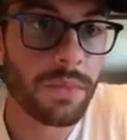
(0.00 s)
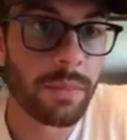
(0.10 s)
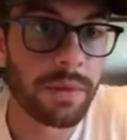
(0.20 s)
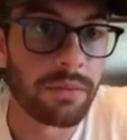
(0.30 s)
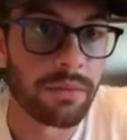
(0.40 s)

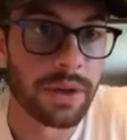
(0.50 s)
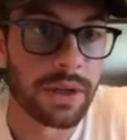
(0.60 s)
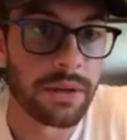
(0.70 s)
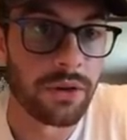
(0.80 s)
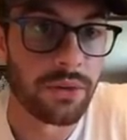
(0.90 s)
me
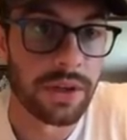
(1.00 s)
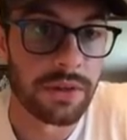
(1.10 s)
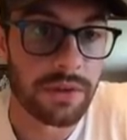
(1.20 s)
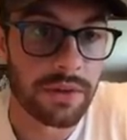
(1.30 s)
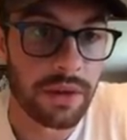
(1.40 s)
redo
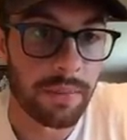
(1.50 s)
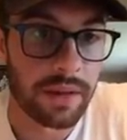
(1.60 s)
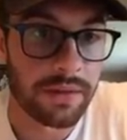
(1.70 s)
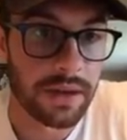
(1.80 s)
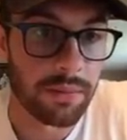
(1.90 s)
these because I'm not
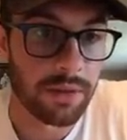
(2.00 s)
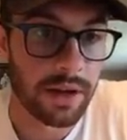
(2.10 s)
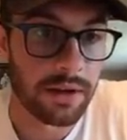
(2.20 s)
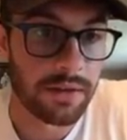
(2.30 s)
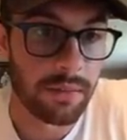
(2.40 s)
seeing
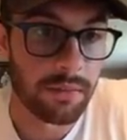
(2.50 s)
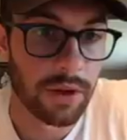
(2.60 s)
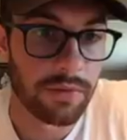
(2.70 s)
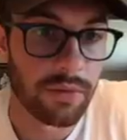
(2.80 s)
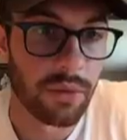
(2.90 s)
players that I'm
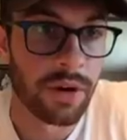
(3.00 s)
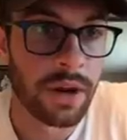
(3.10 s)
looking for.